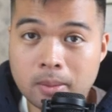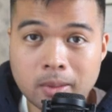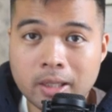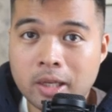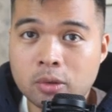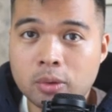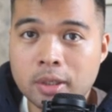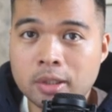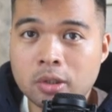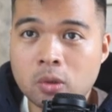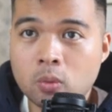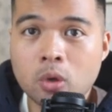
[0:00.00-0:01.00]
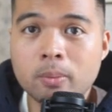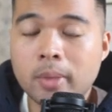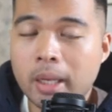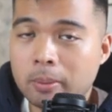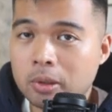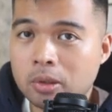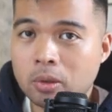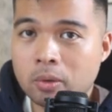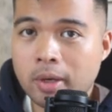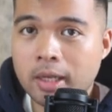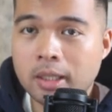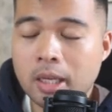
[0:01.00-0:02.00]
email address, you won't be able to
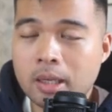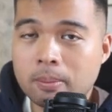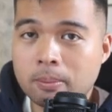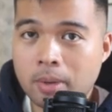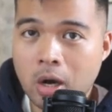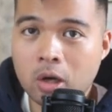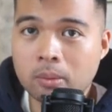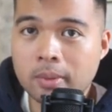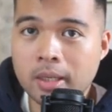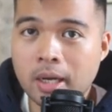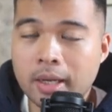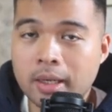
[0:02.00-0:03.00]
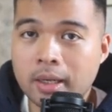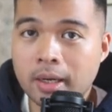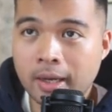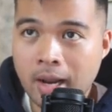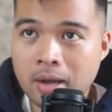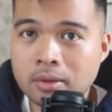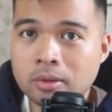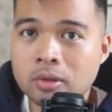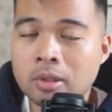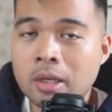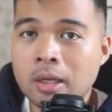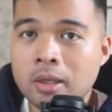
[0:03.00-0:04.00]
create a Power BI
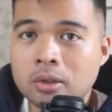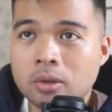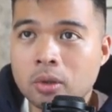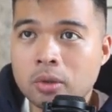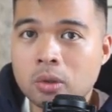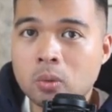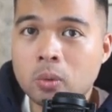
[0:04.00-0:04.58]
account. So you